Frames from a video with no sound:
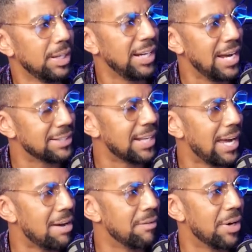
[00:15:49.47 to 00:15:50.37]
It has to
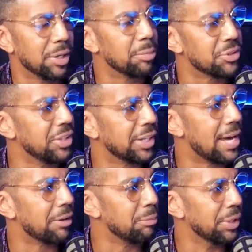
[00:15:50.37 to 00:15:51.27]
have 100%
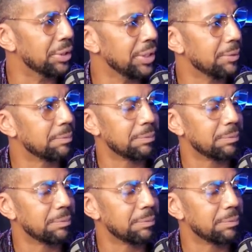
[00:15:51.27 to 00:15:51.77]
accountability.